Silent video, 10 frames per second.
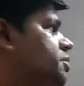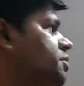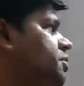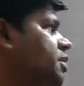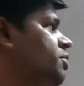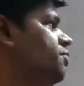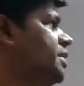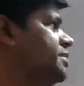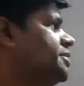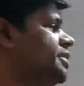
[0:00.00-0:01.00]
You have only
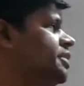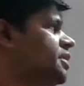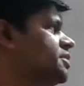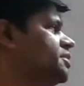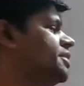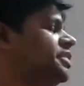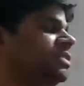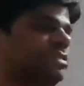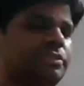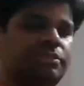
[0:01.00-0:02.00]
y and z, x and z here.